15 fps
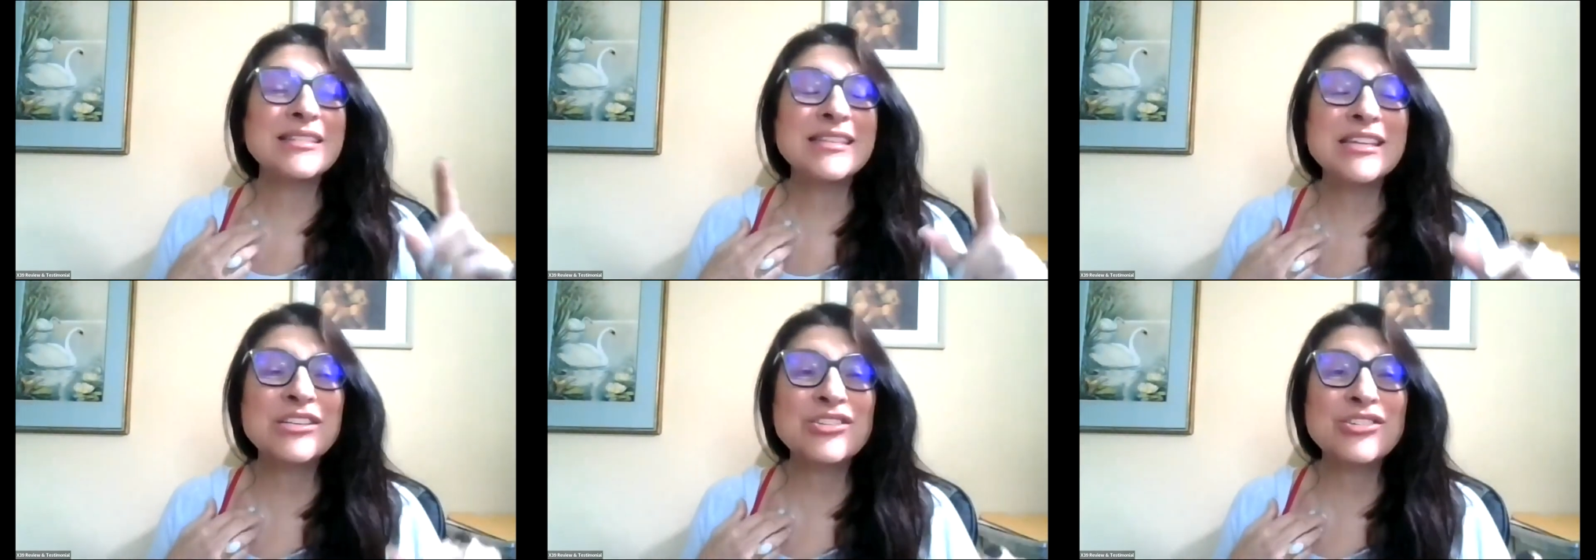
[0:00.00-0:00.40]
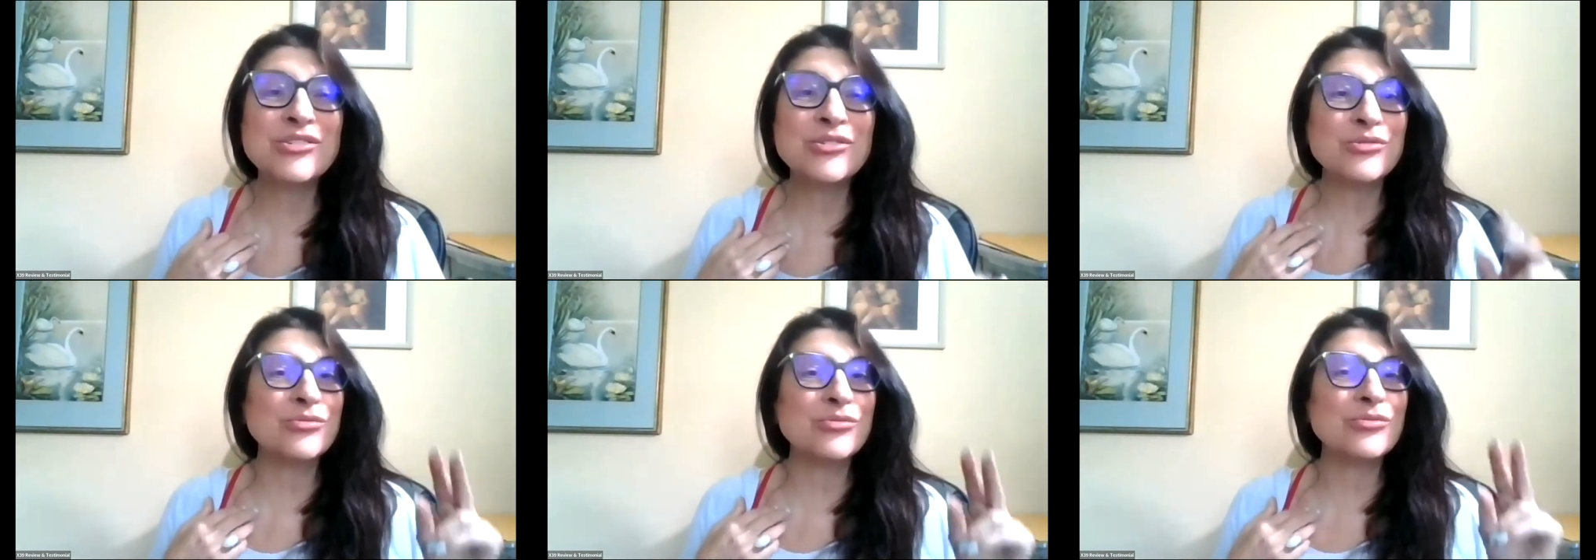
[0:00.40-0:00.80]

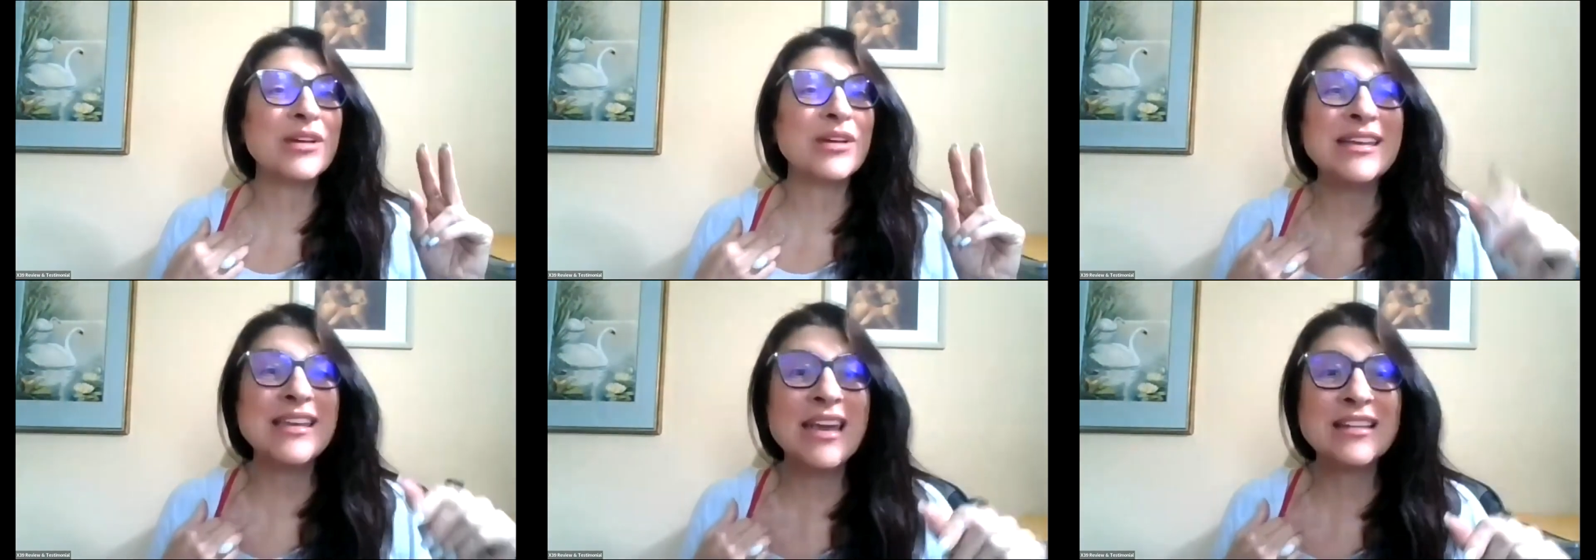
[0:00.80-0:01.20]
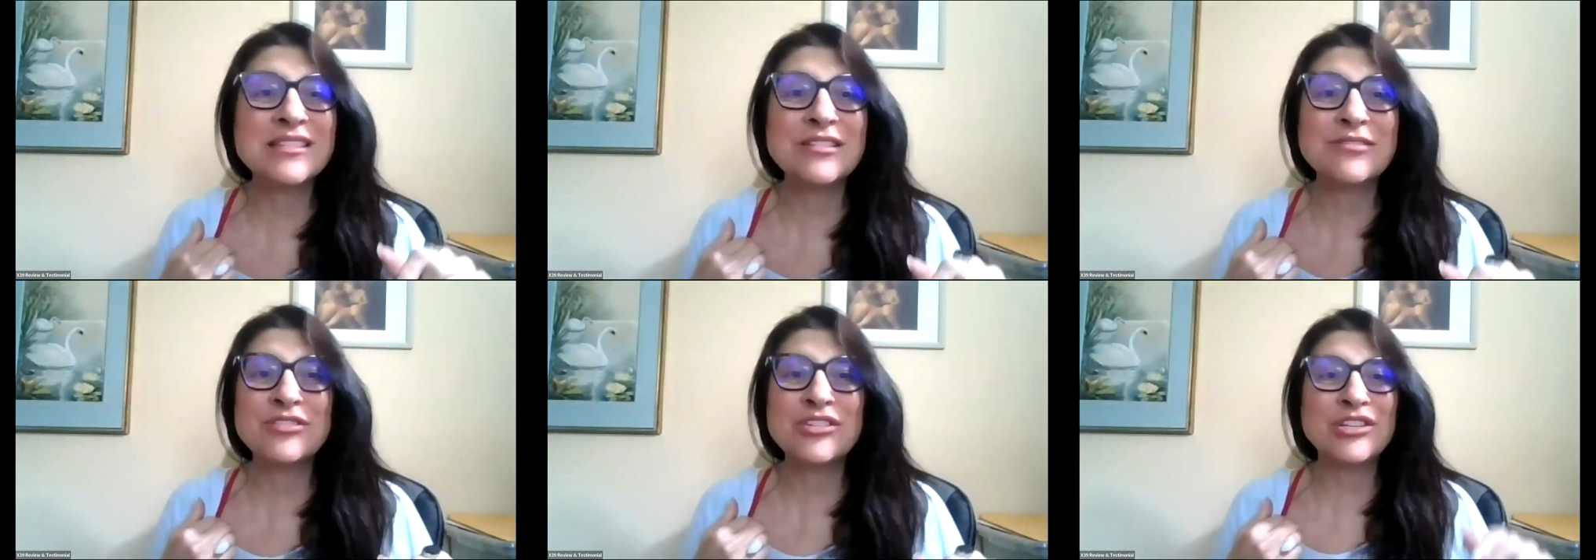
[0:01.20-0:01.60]
Tissue,
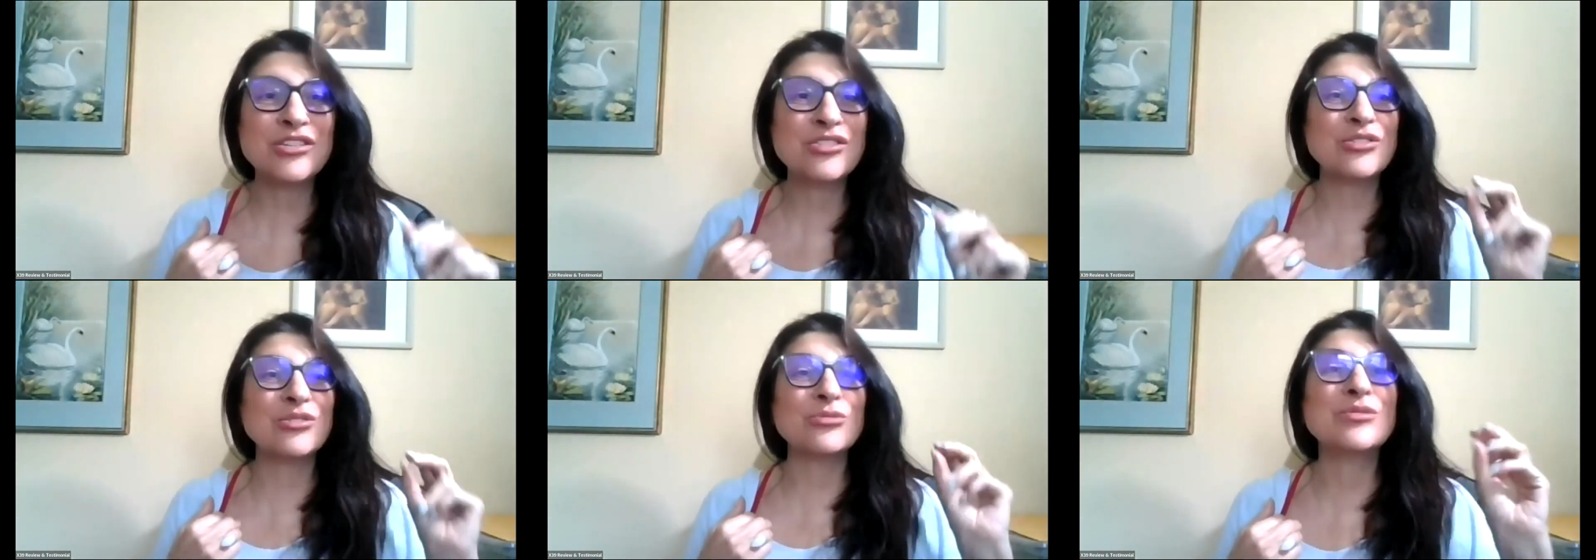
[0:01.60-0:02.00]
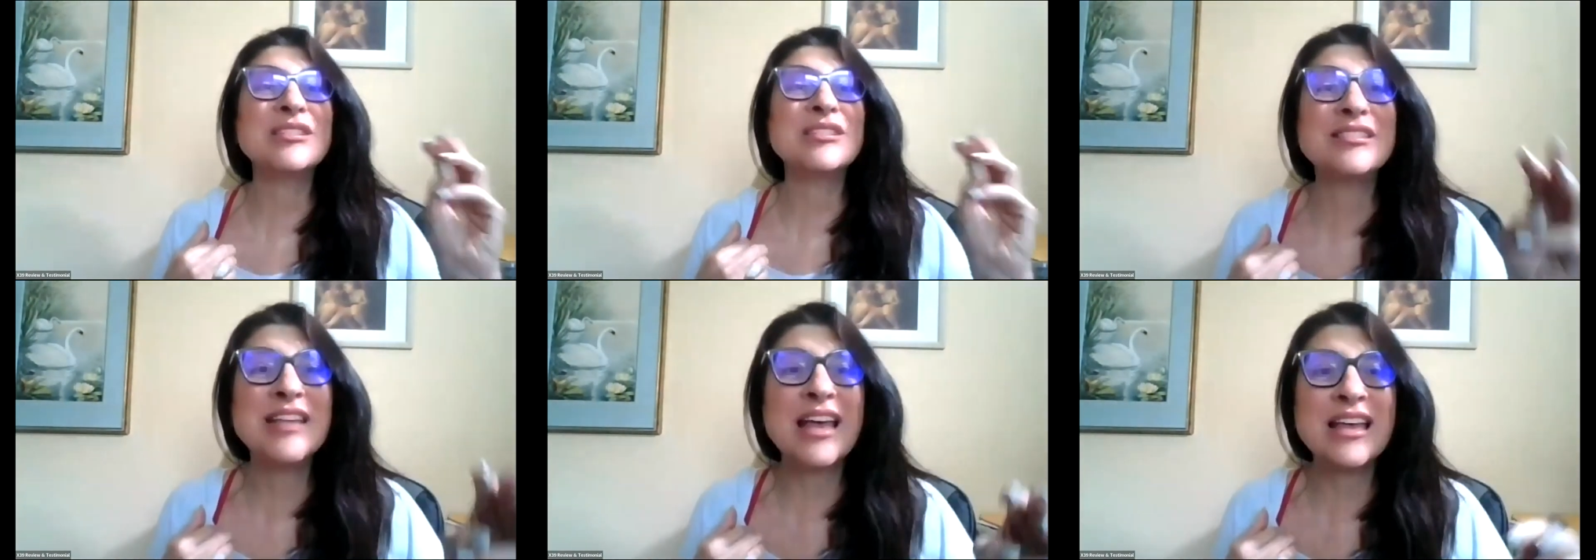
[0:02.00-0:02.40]
connective tissue,
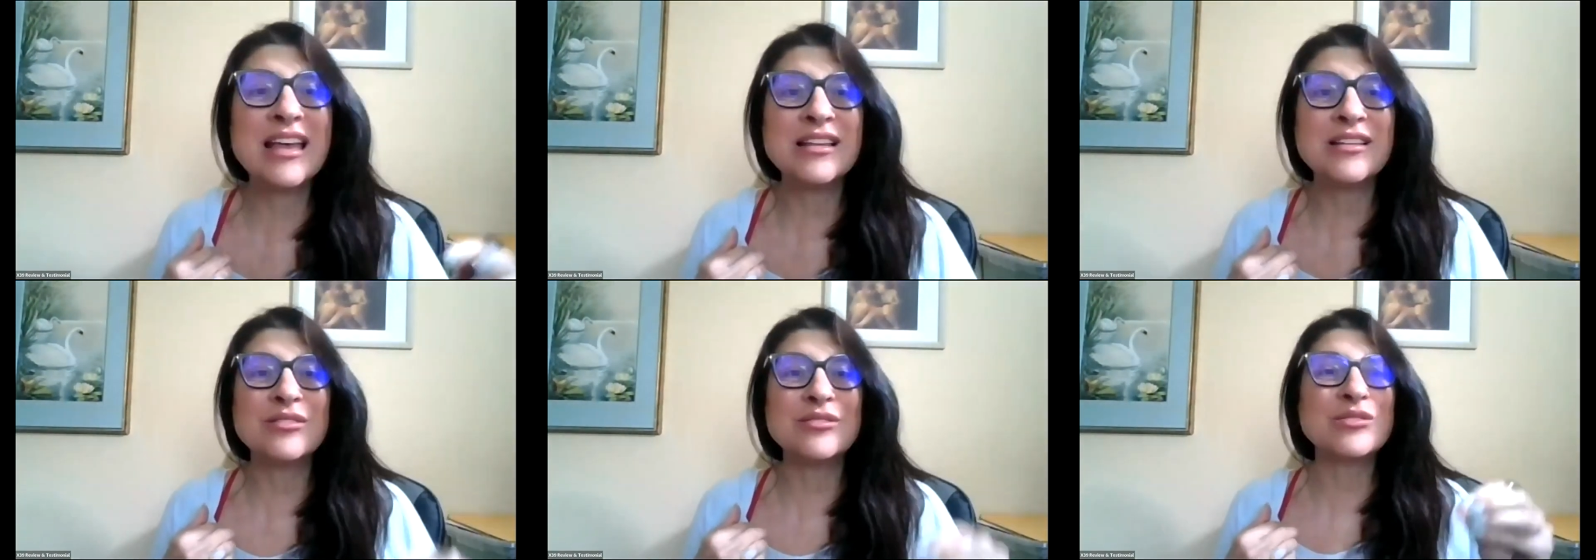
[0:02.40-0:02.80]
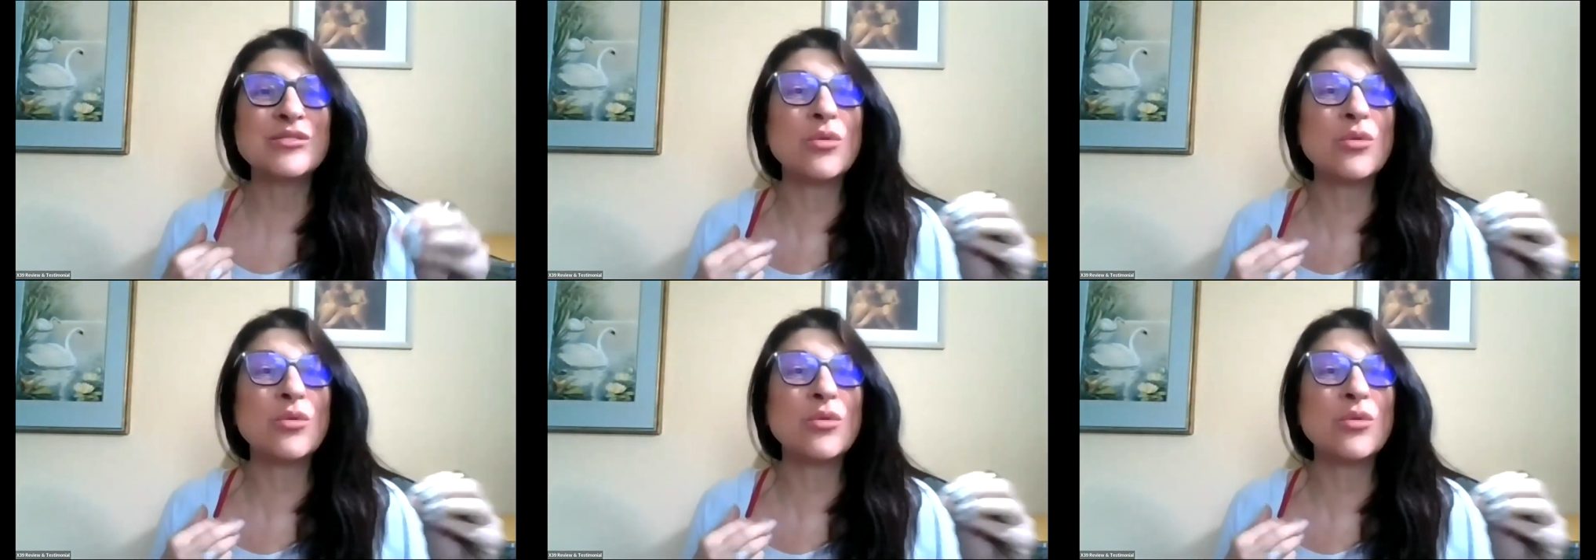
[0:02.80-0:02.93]
cells,